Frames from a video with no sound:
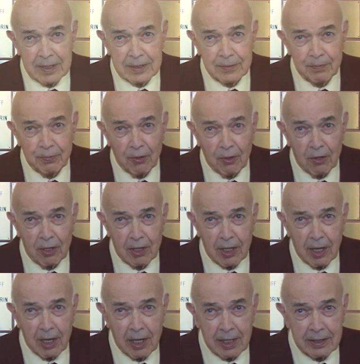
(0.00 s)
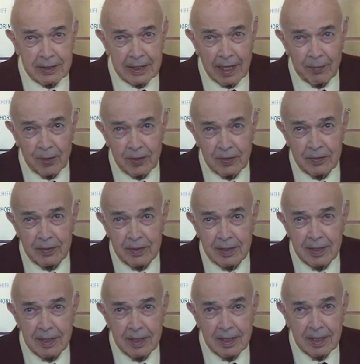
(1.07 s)
is Paul R. Temer,
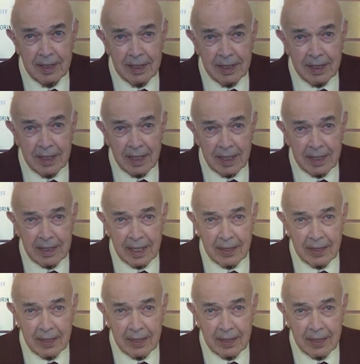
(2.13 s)
and